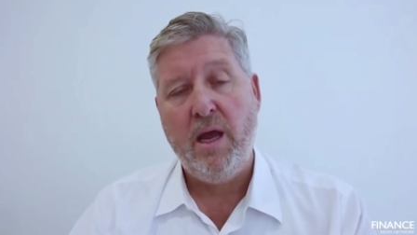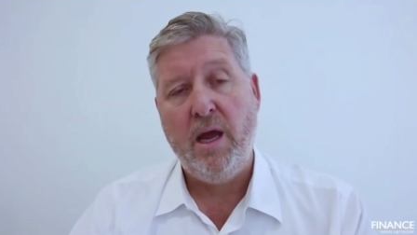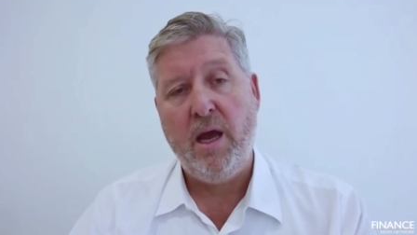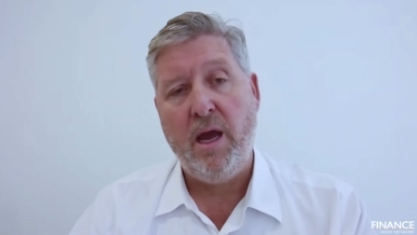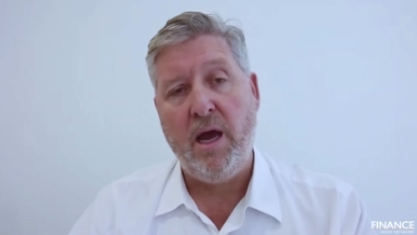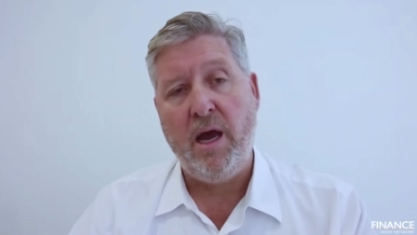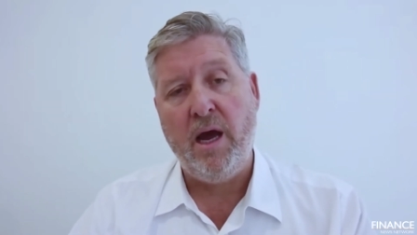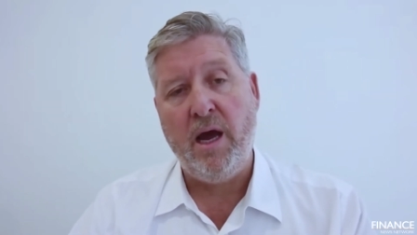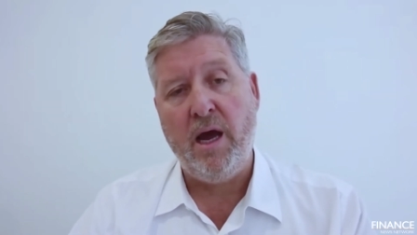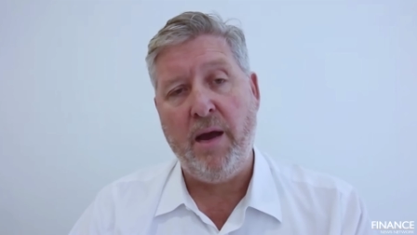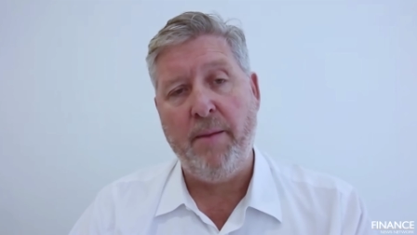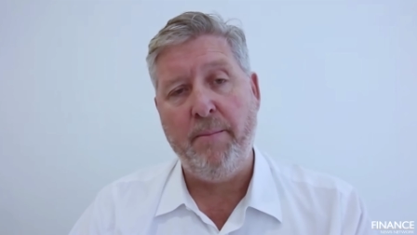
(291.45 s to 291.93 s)

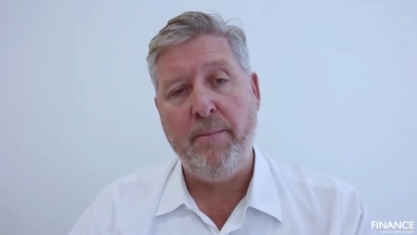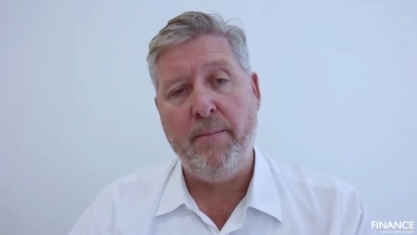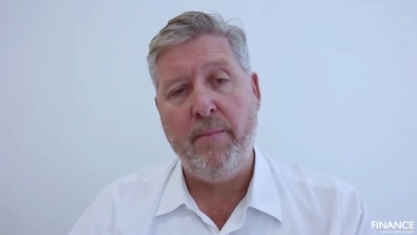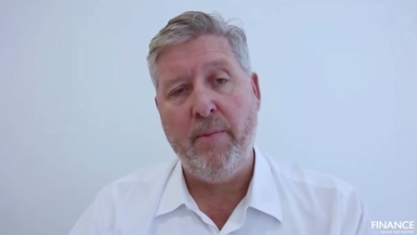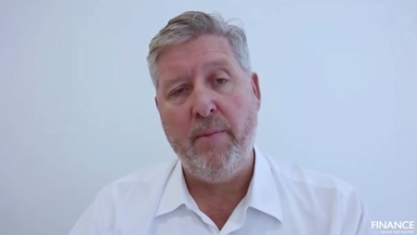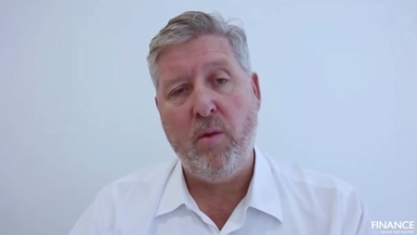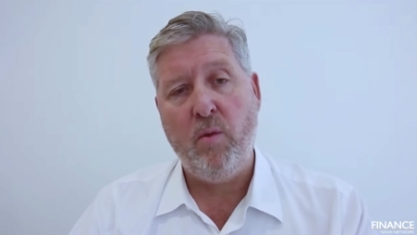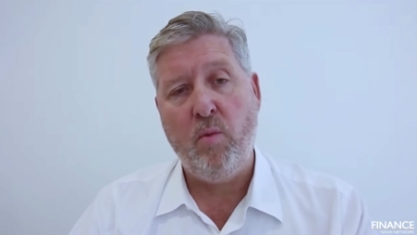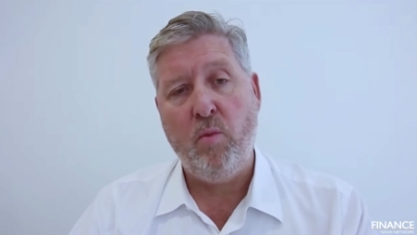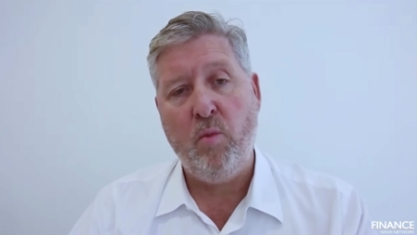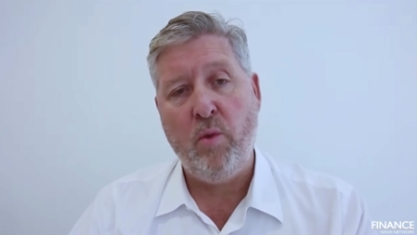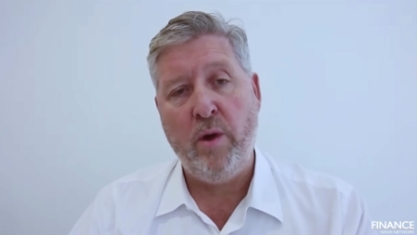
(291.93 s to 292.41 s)
um,
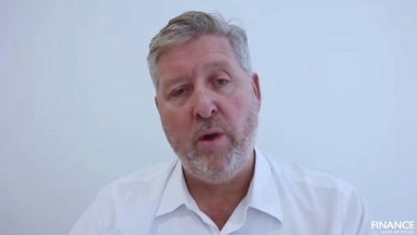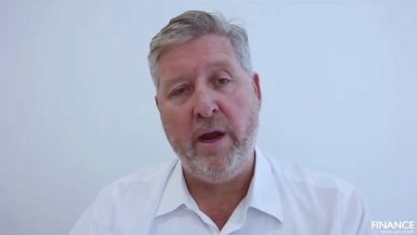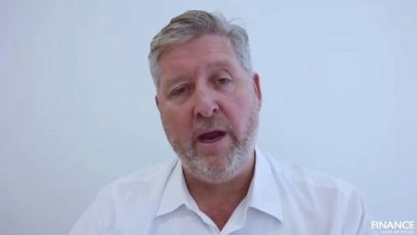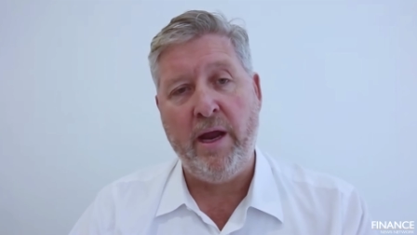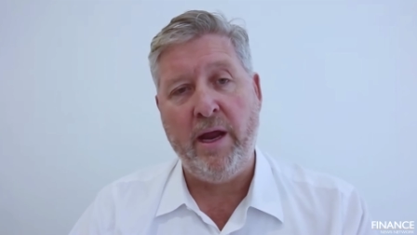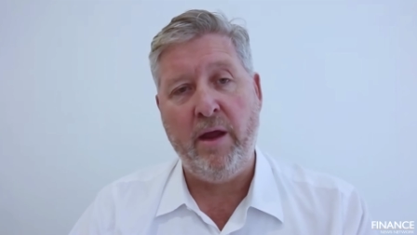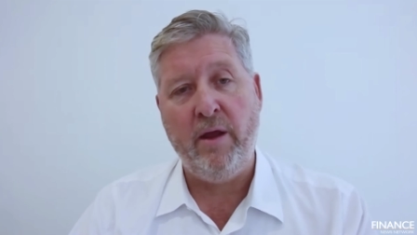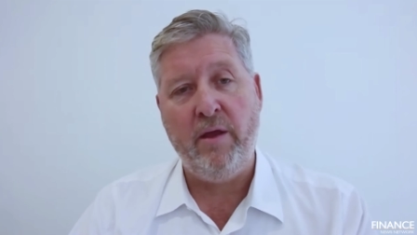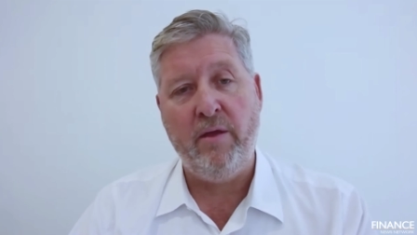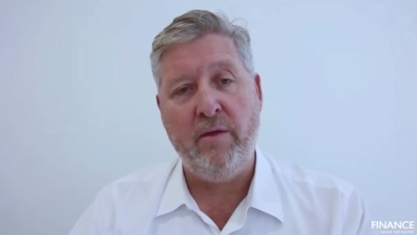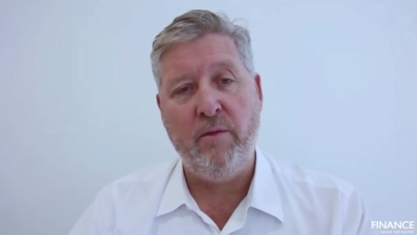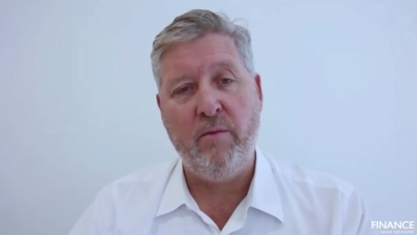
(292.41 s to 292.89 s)

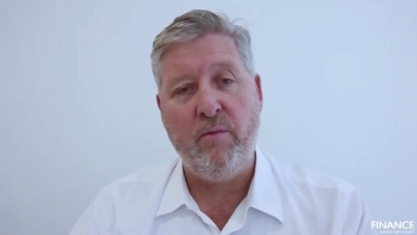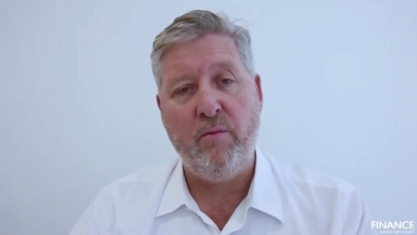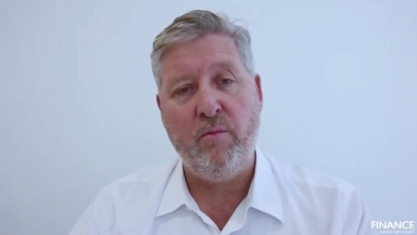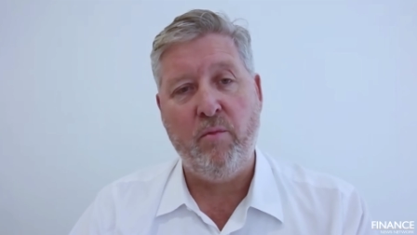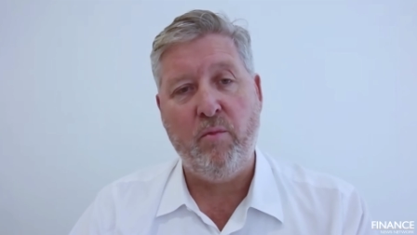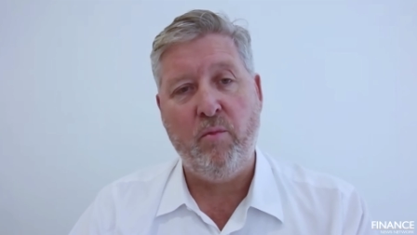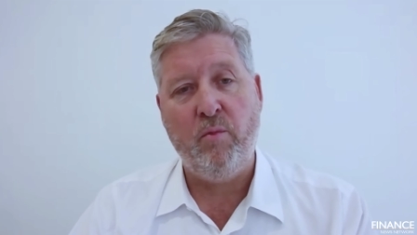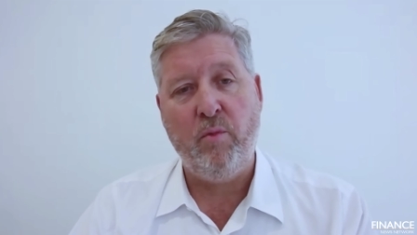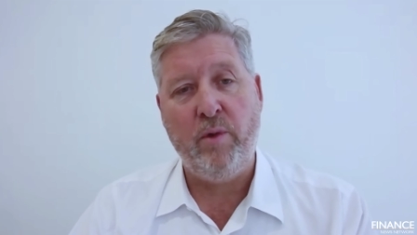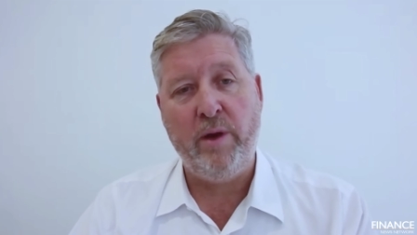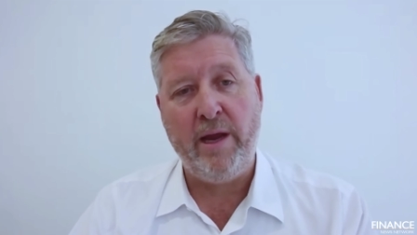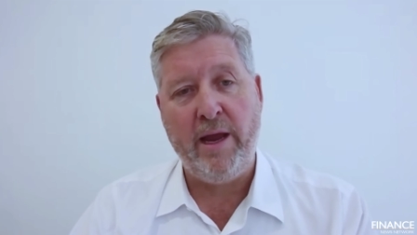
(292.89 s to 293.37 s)
where
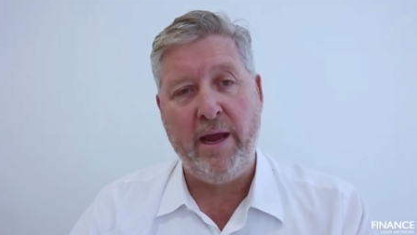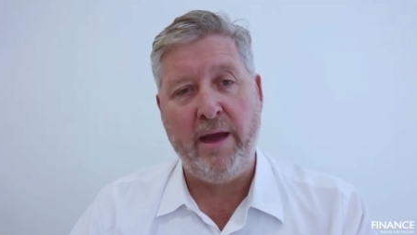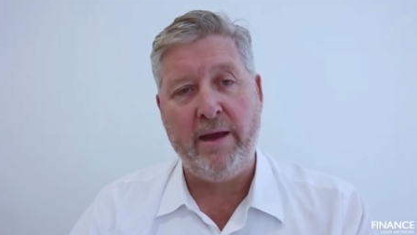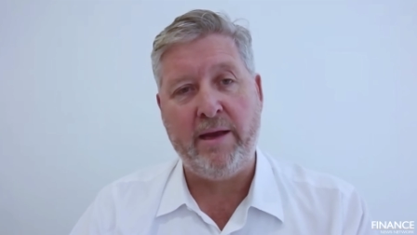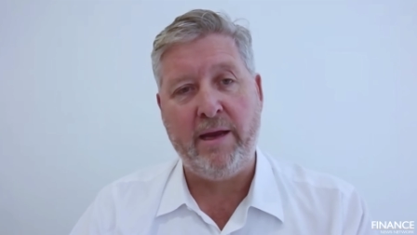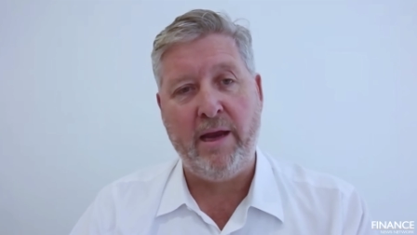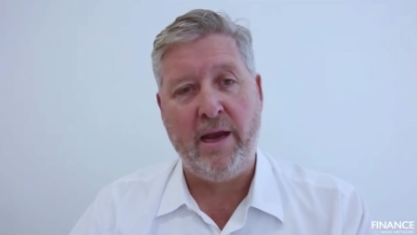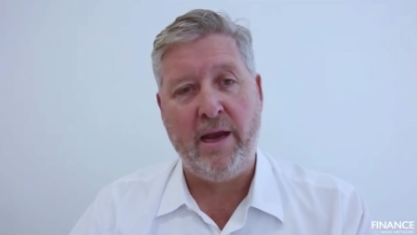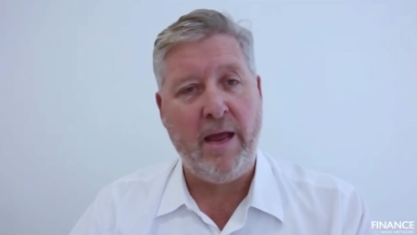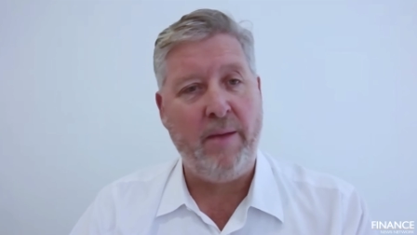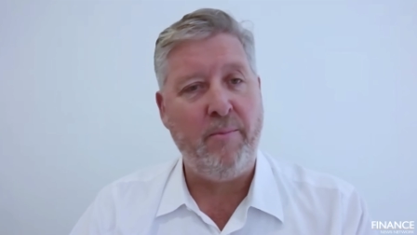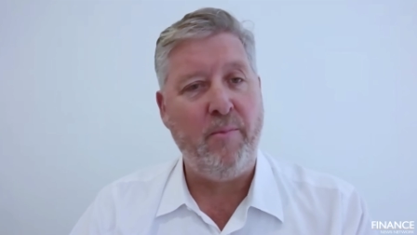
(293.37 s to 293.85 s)
we are
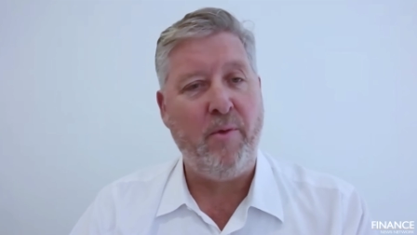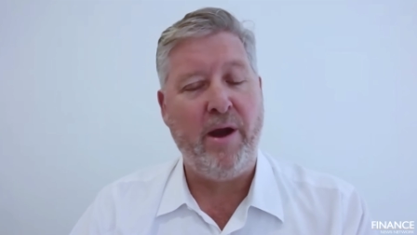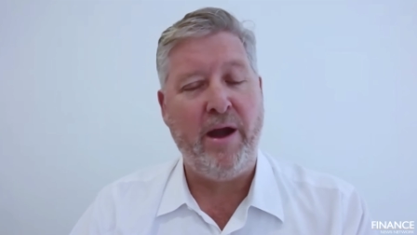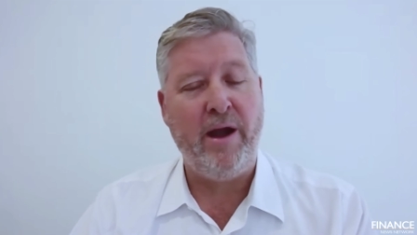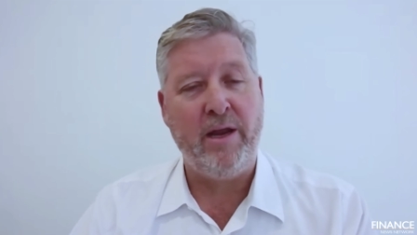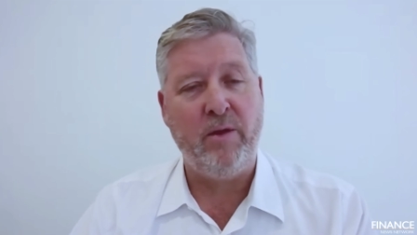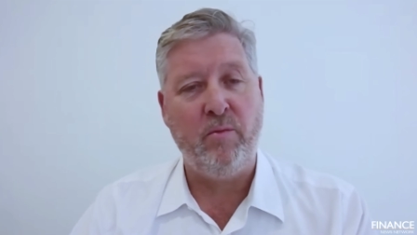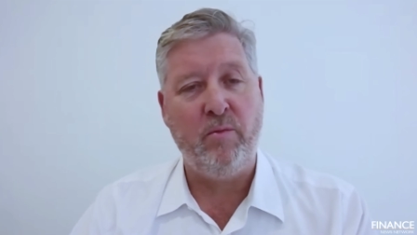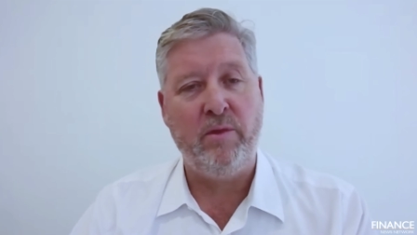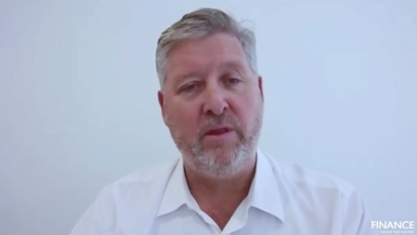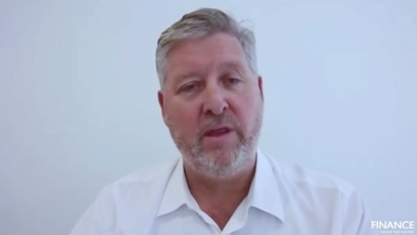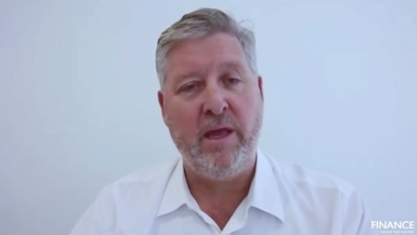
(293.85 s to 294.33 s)

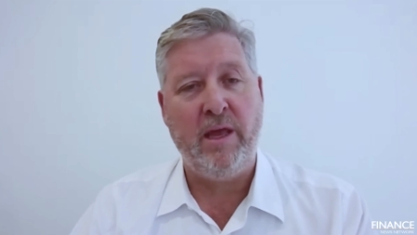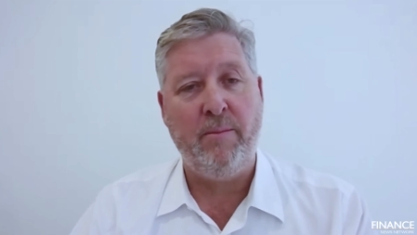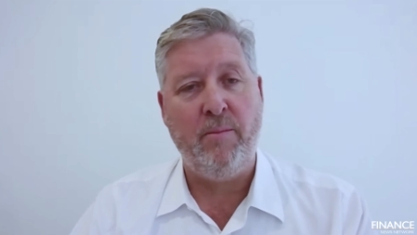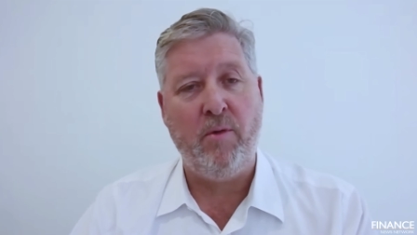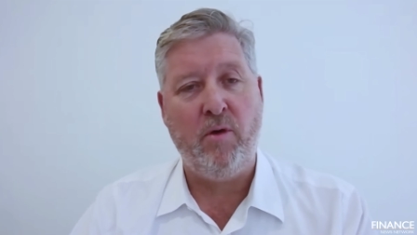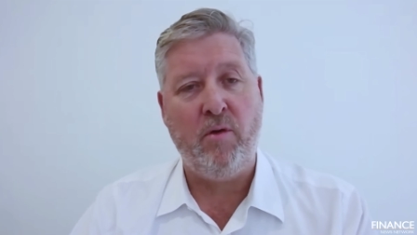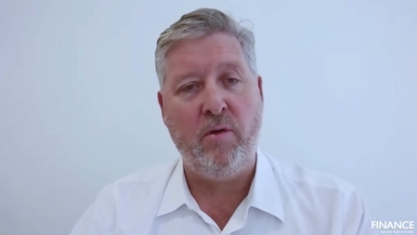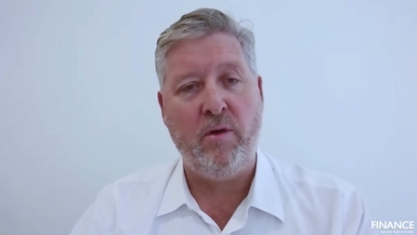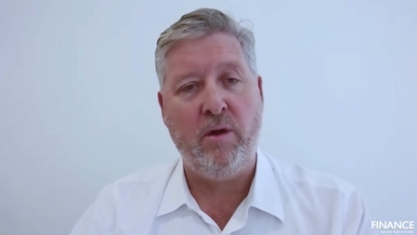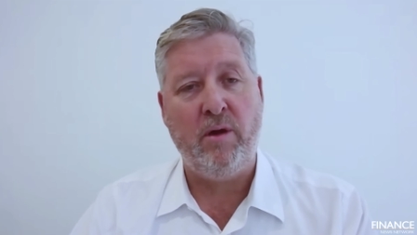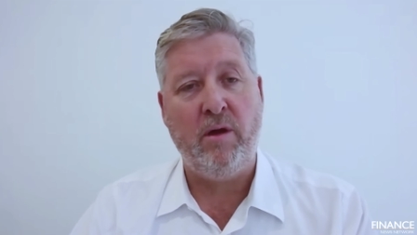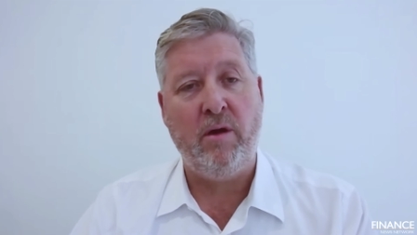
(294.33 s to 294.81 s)
collaborating with them
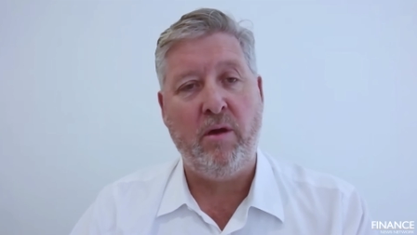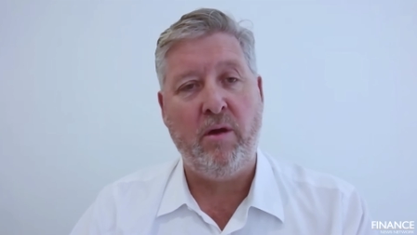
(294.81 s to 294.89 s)
on a,